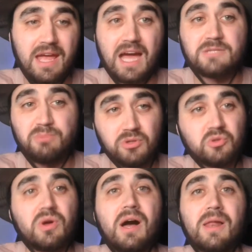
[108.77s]
as
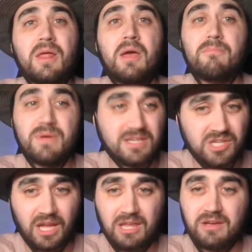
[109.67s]
Portugal beat
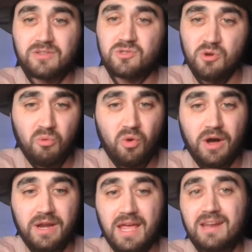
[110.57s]
Czechia
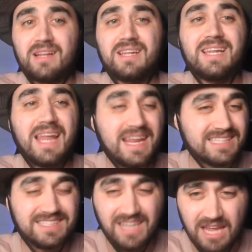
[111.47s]
2-1 in a
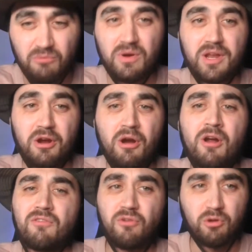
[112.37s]
late winner
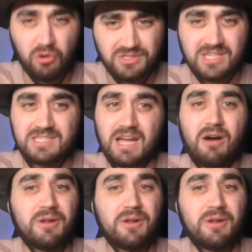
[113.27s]
for CONCEICAO,